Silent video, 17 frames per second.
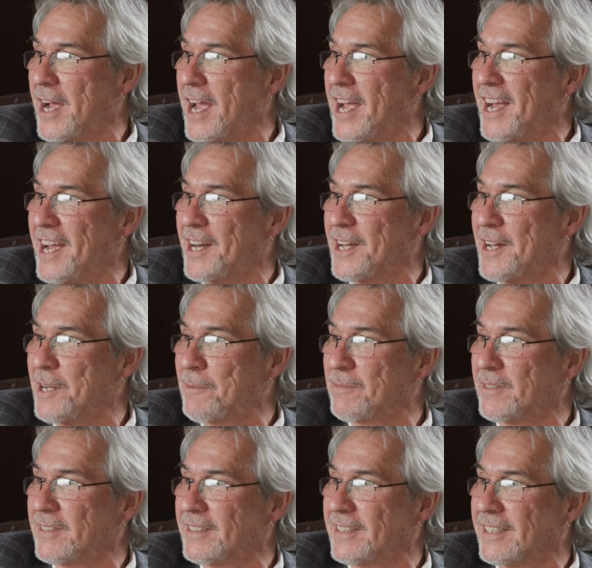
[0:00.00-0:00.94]
hanging up,
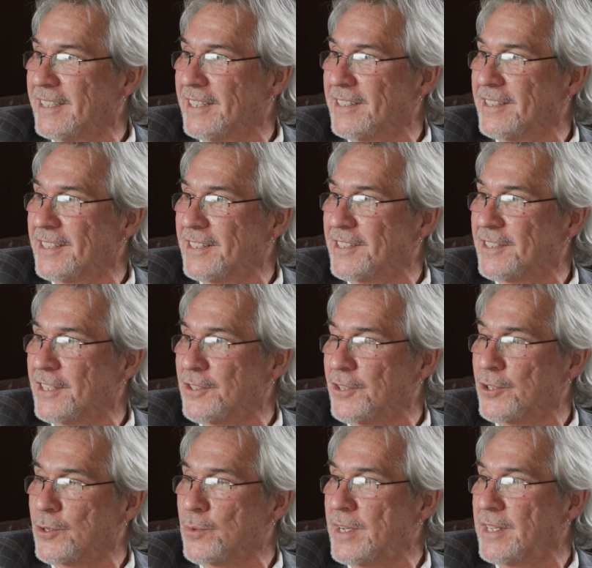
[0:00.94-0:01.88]
and it's such a
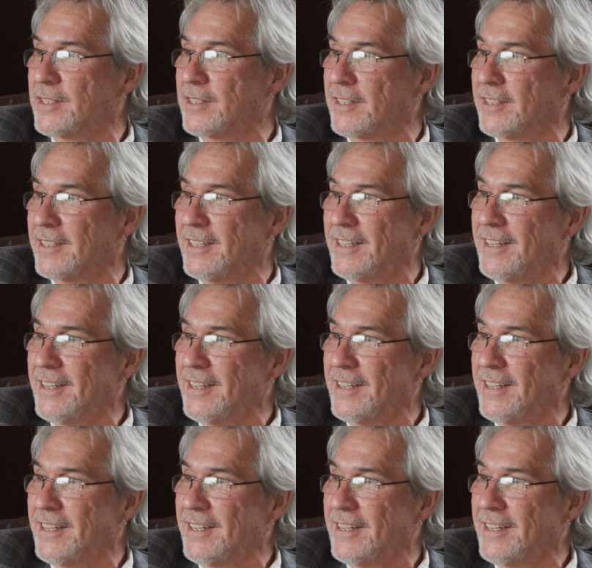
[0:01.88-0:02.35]
treat to